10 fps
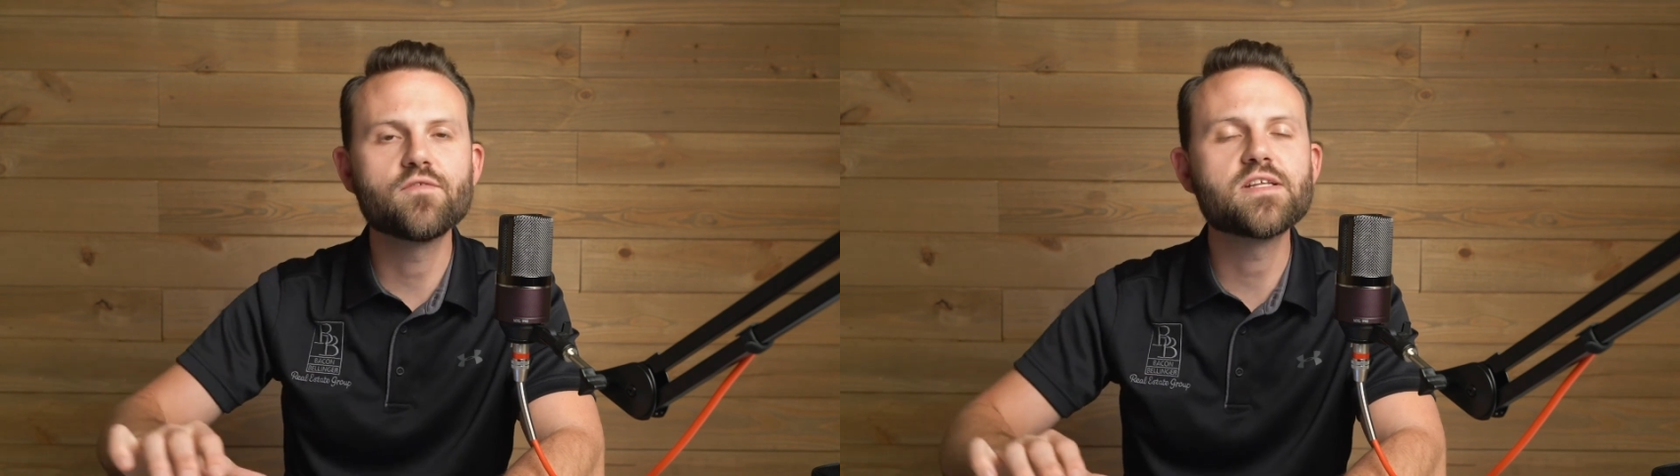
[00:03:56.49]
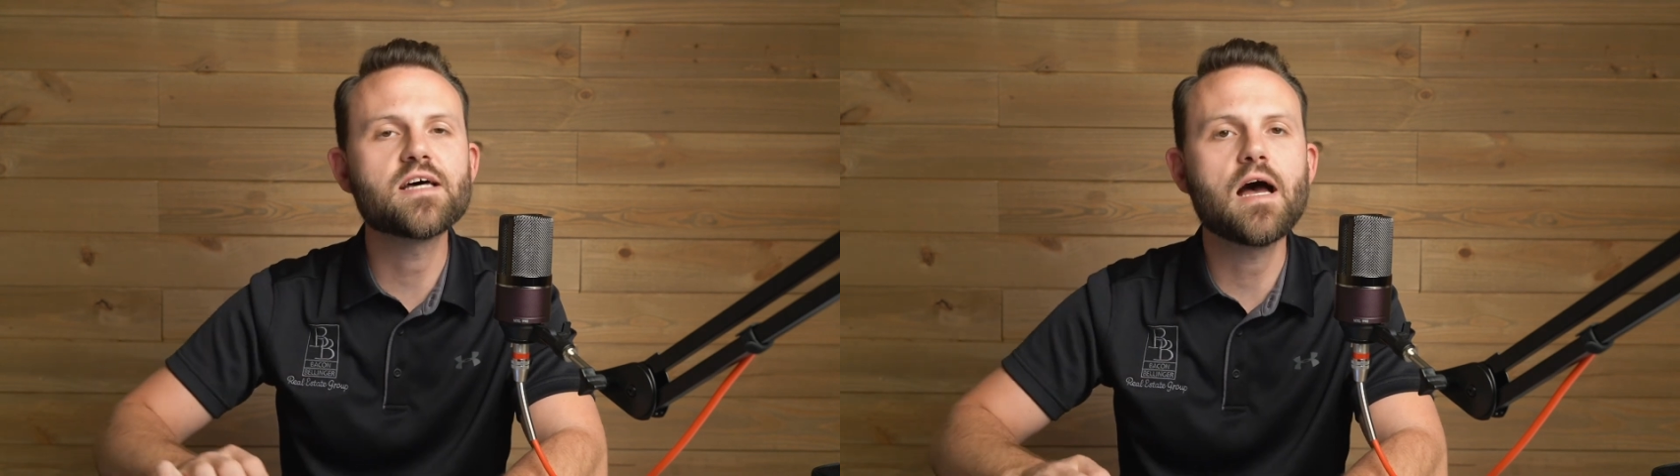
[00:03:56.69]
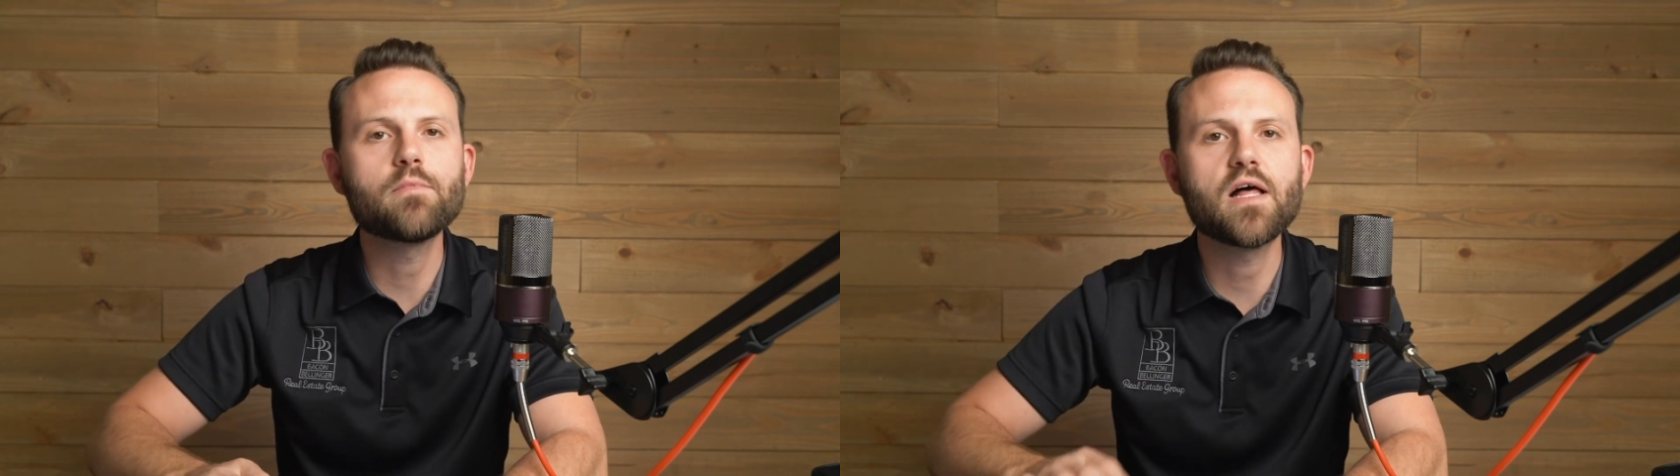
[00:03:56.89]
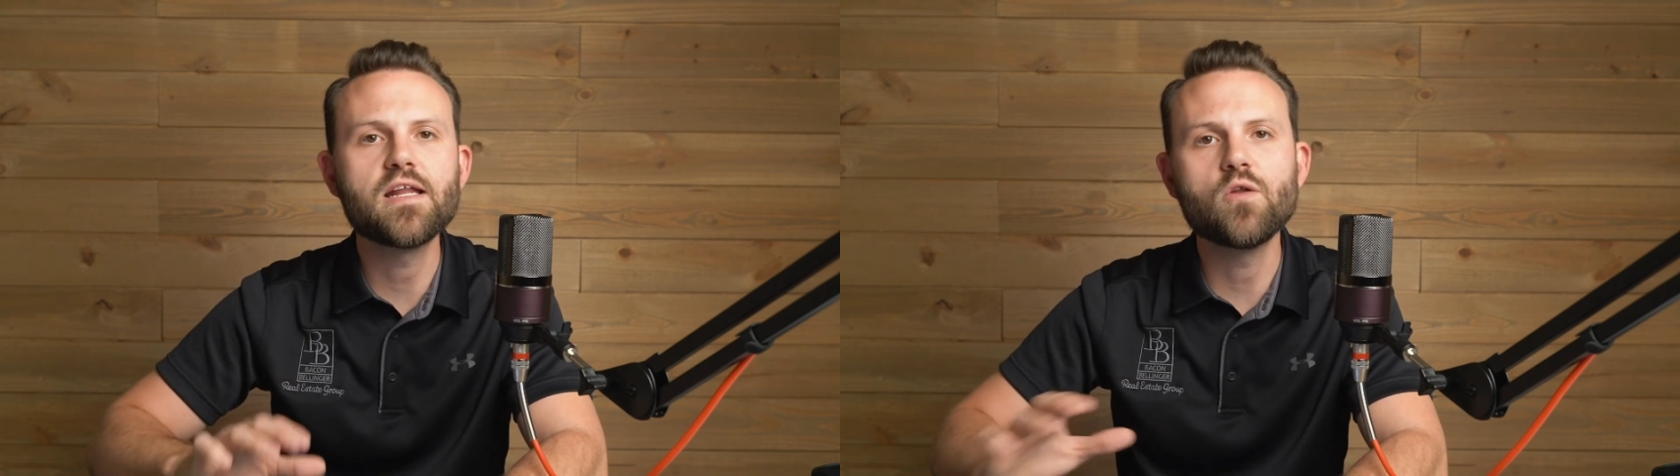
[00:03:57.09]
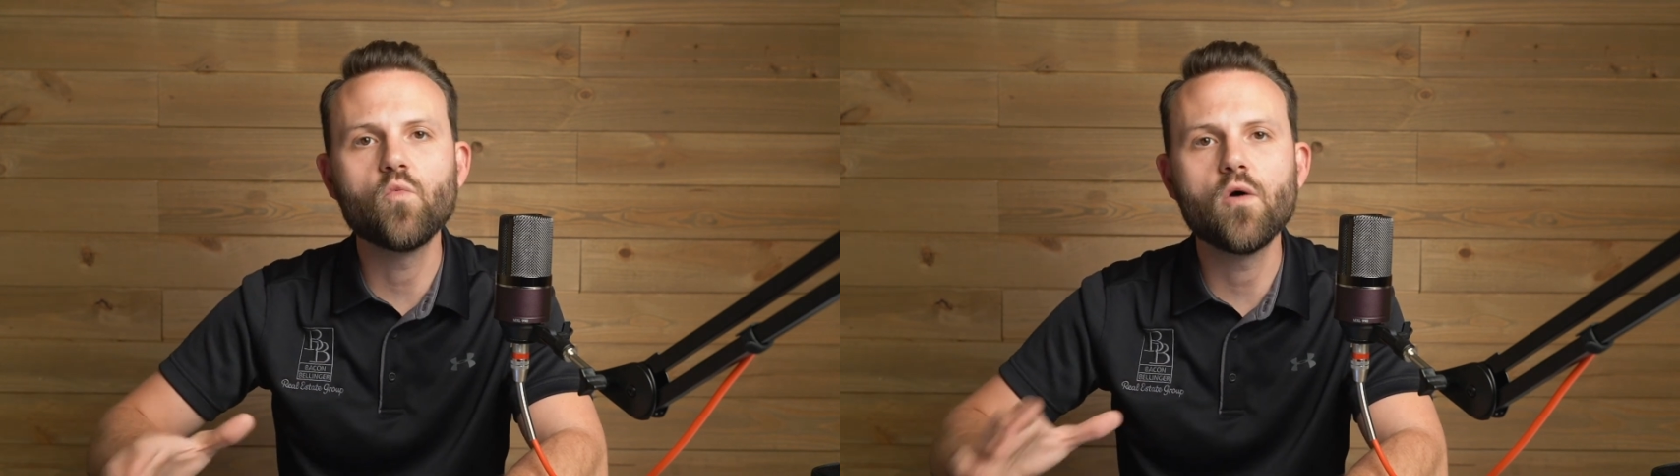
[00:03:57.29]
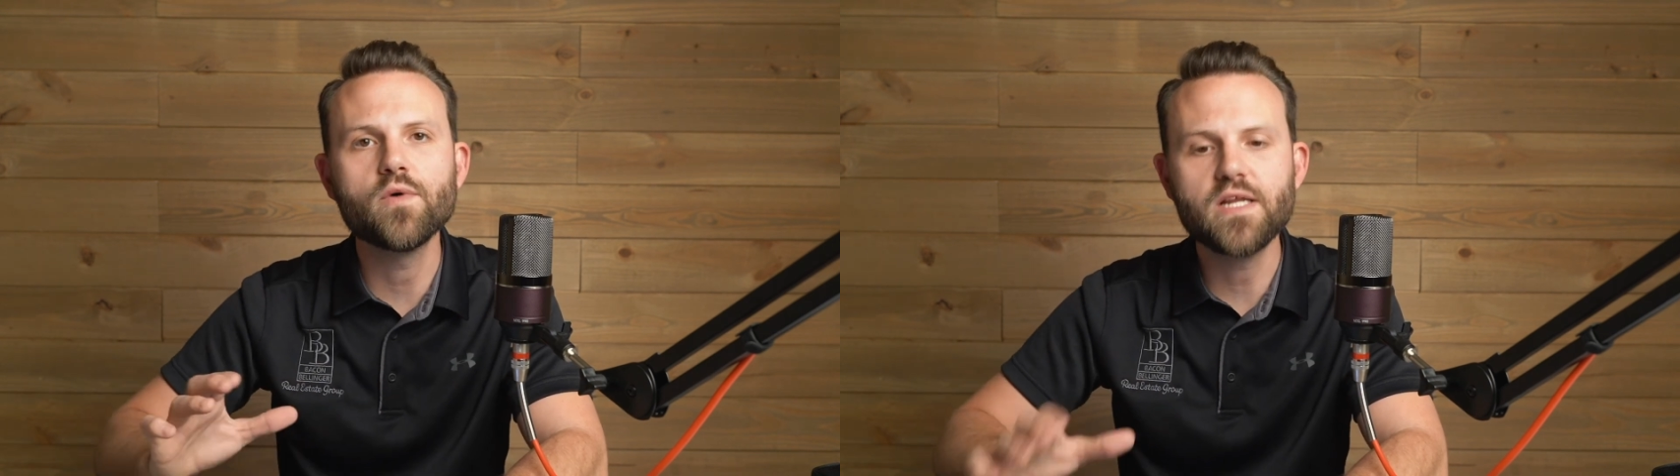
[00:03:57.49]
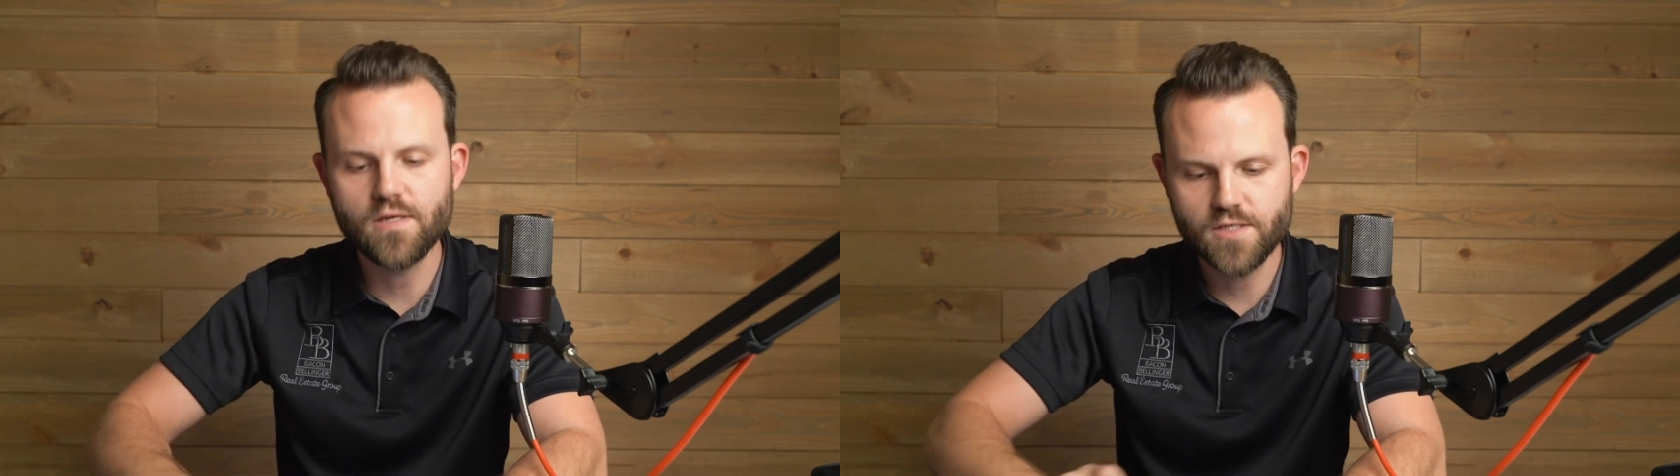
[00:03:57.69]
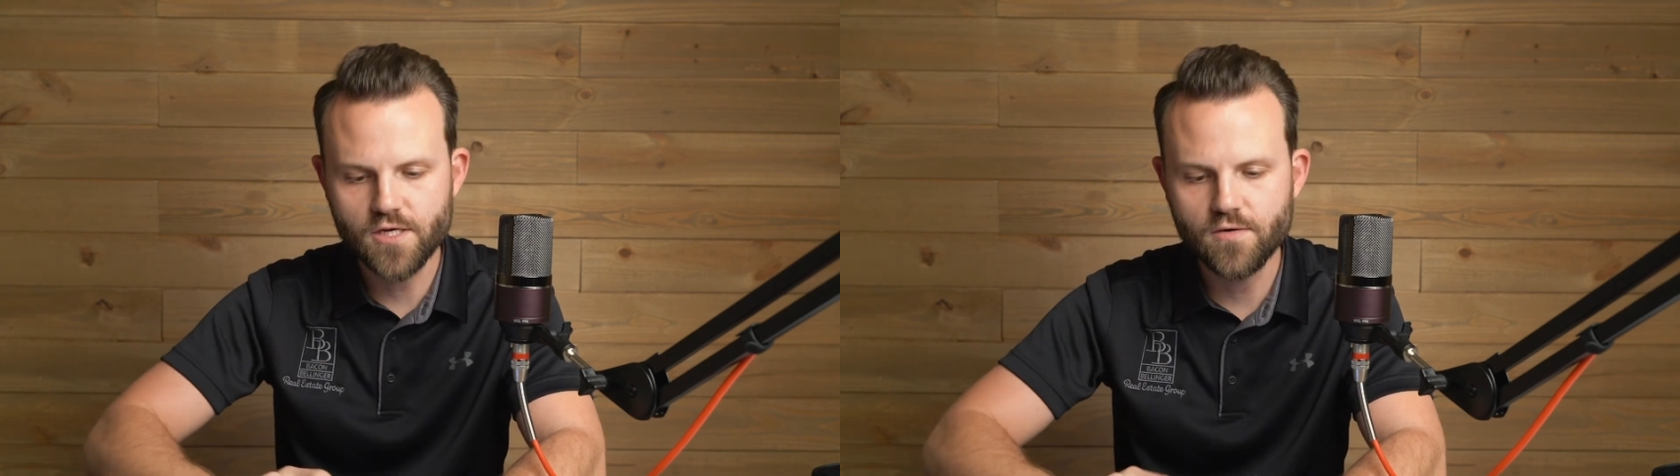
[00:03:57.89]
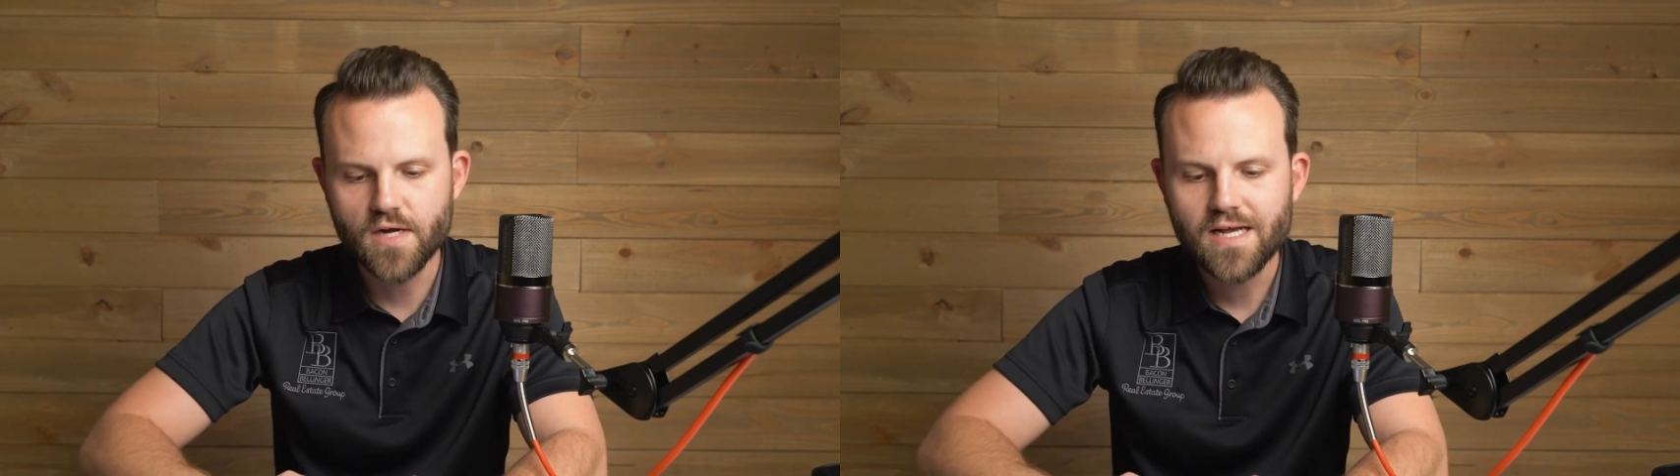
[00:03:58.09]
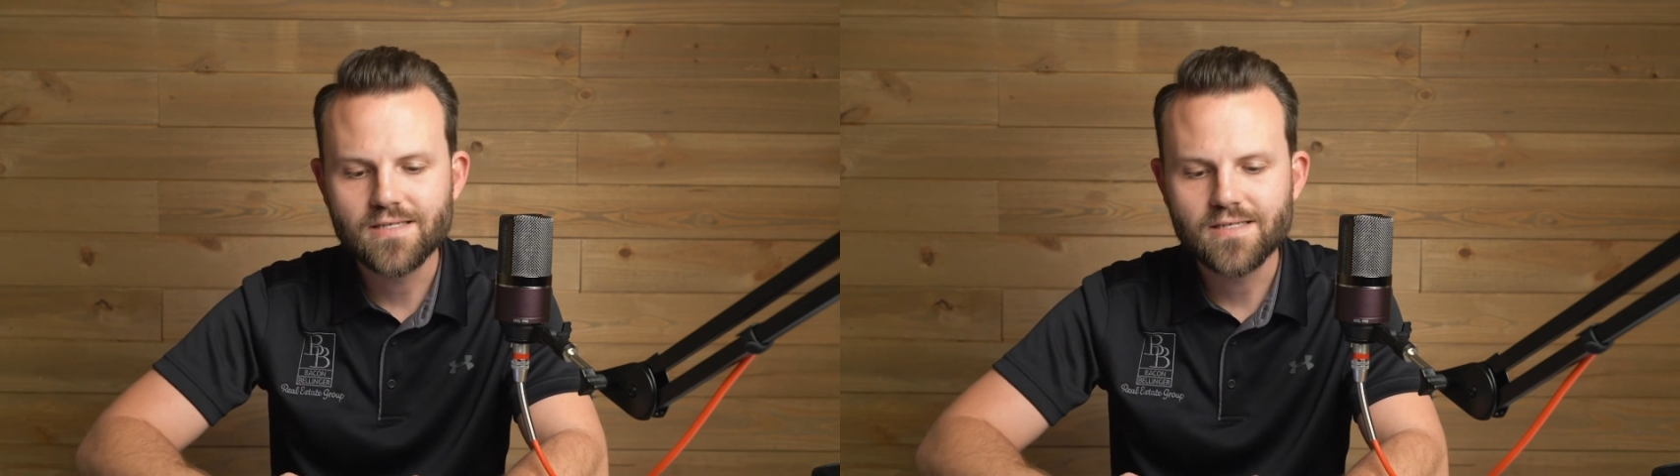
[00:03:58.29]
of the timeline and what we need to do